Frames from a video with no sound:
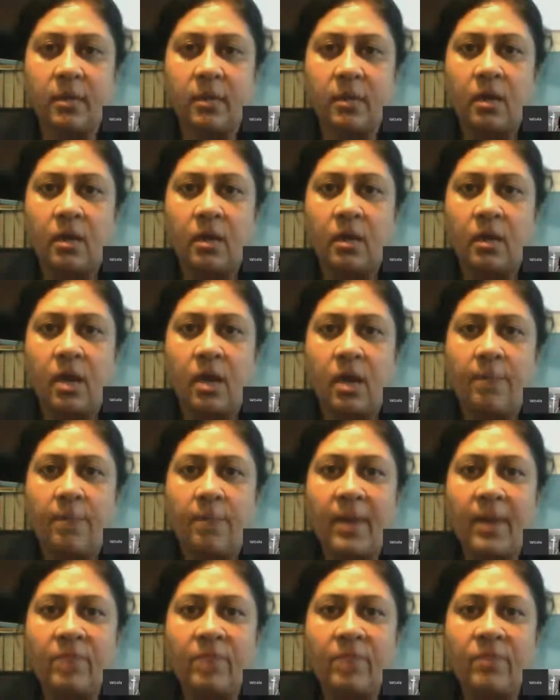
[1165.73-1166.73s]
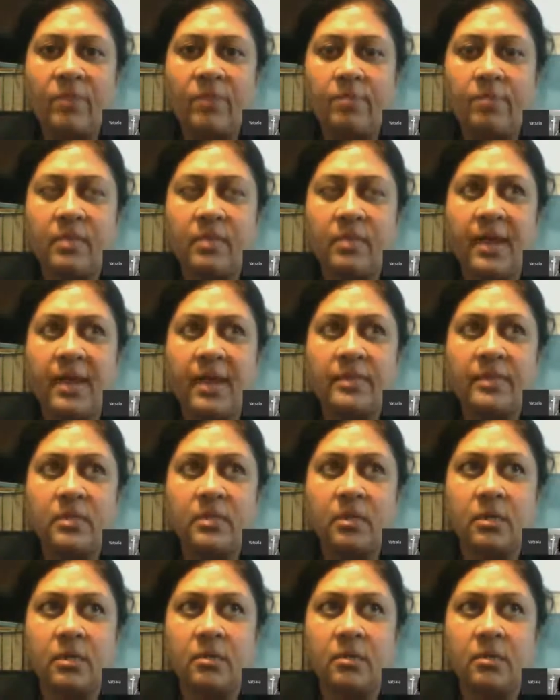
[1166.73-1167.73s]
Apart from that,
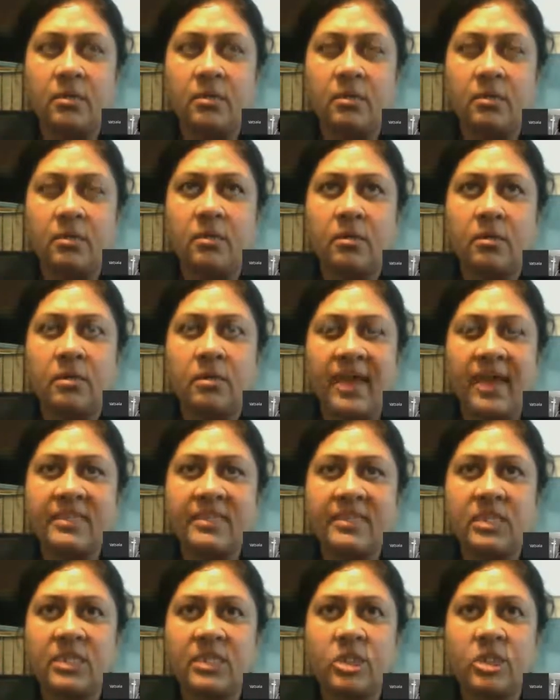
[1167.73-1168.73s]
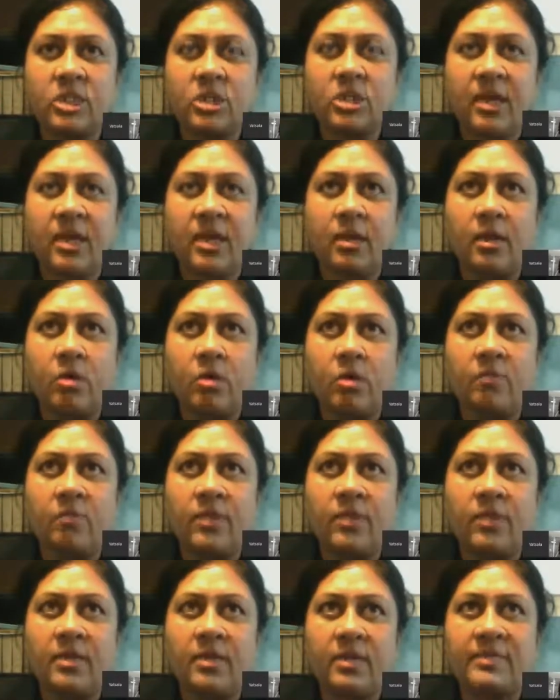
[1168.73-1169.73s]
the taxation angle of
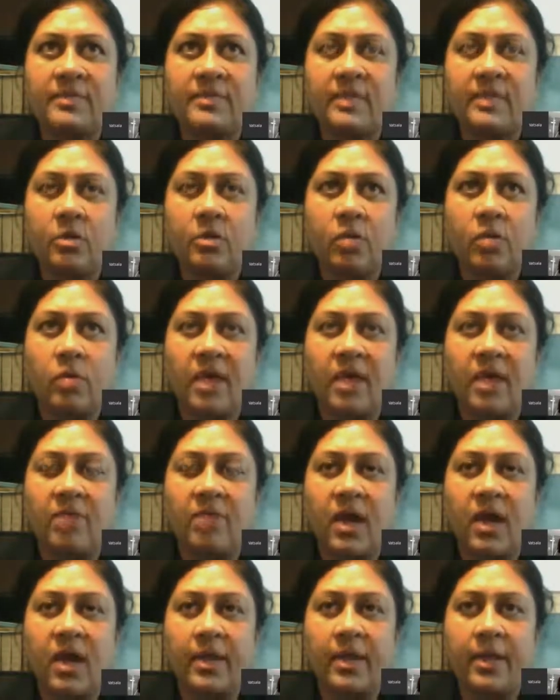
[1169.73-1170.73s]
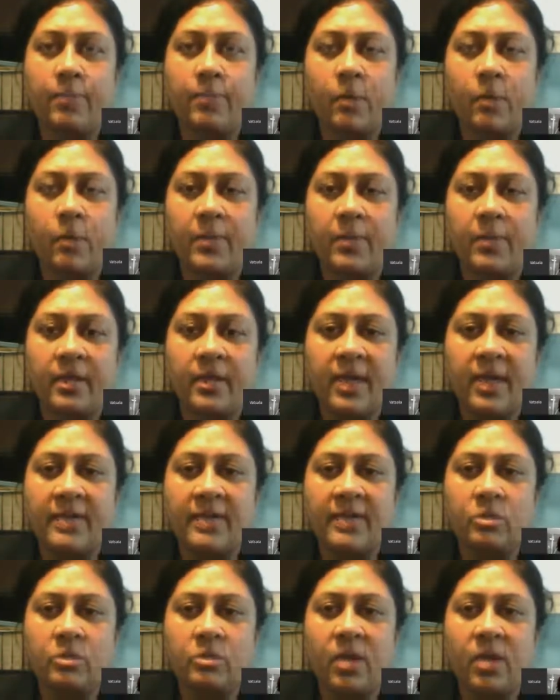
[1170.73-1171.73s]
it is that you'll have higher property tax,
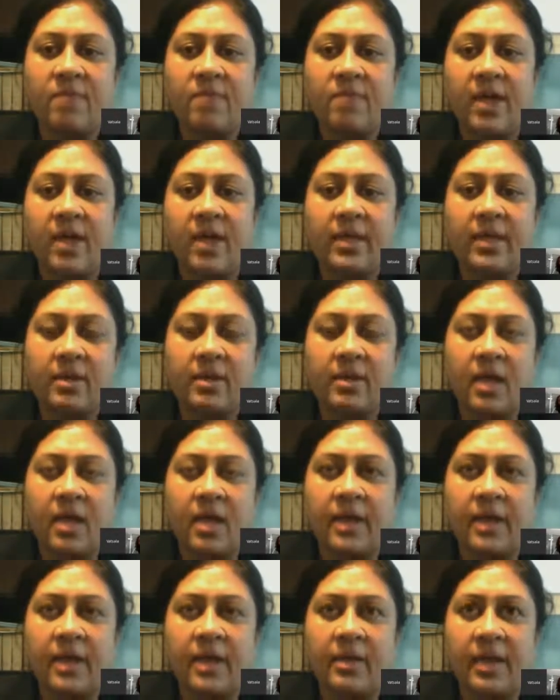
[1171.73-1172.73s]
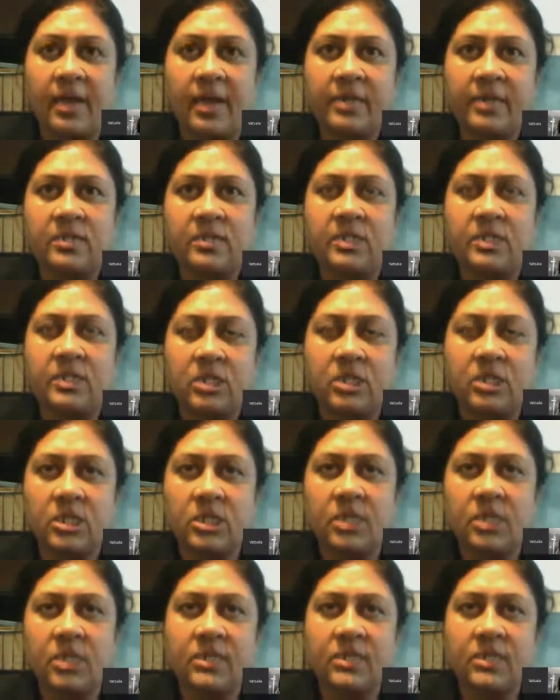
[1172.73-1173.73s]
you'll have higher electricity
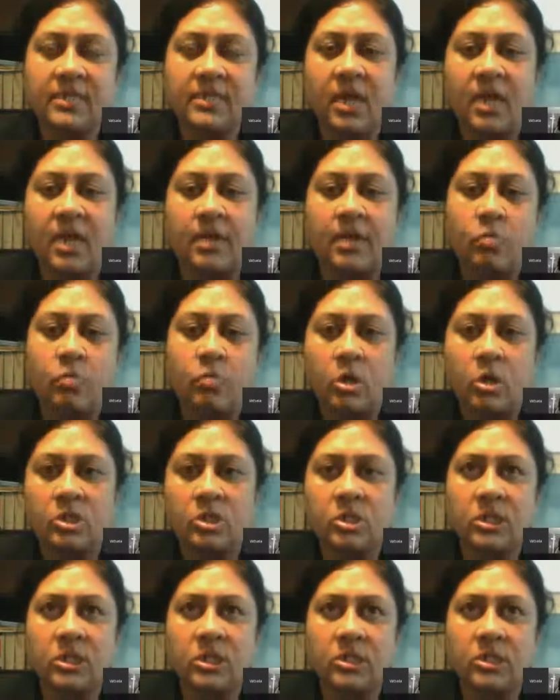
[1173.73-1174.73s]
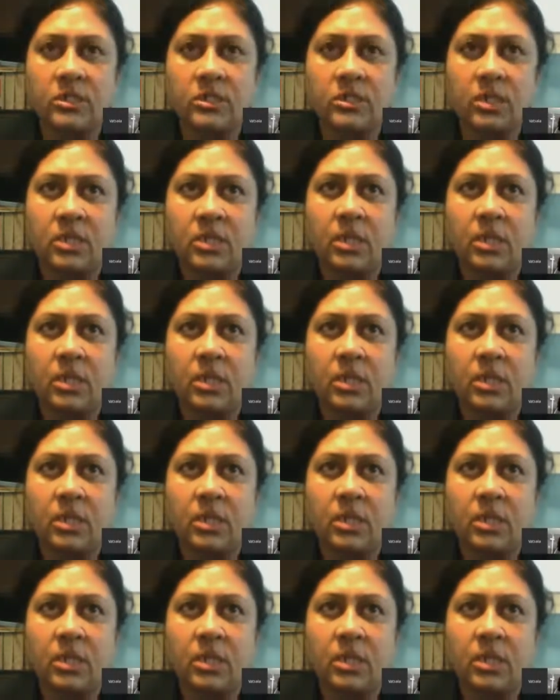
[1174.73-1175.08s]
charges and higher water charges.